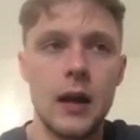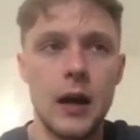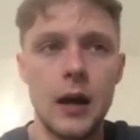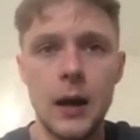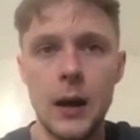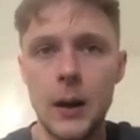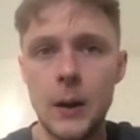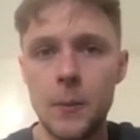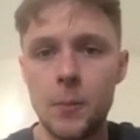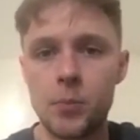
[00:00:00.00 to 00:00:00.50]

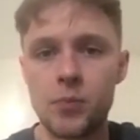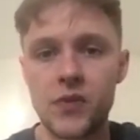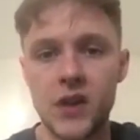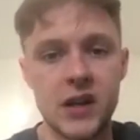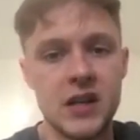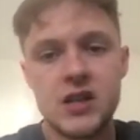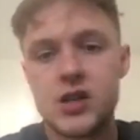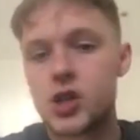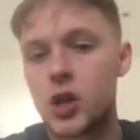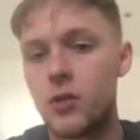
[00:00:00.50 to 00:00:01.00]

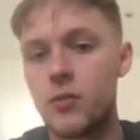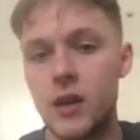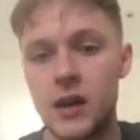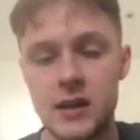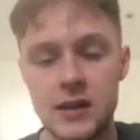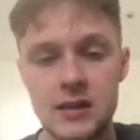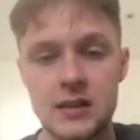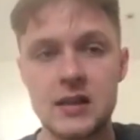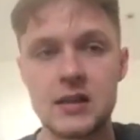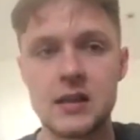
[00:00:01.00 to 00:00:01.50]
And he's shown
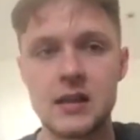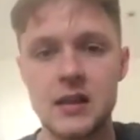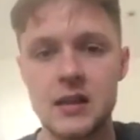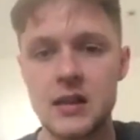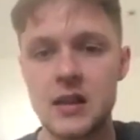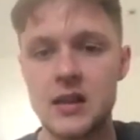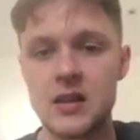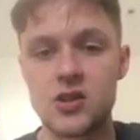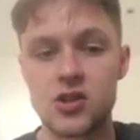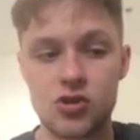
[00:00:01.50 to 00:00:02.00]
that consistently,
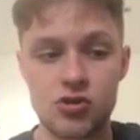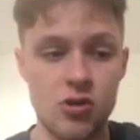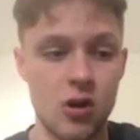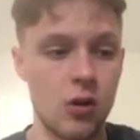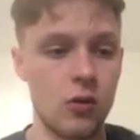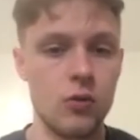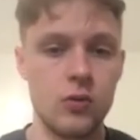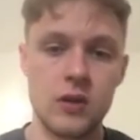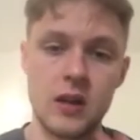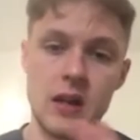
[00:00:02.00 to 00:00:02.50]
that he's
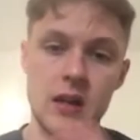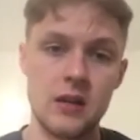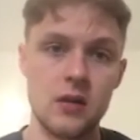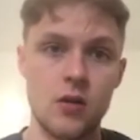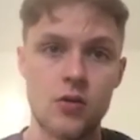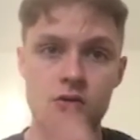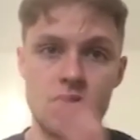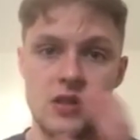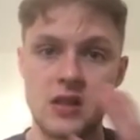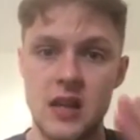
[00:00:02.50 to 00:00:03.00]
struggled in
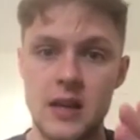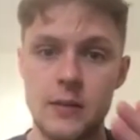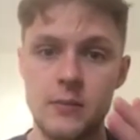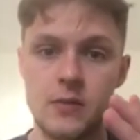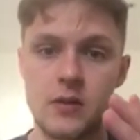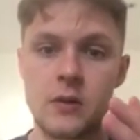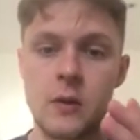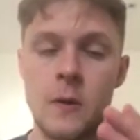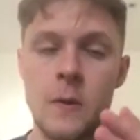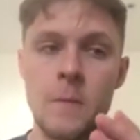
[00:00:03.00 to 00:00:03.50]
those
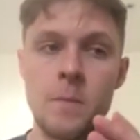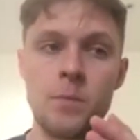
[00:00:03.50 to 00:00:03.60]
teams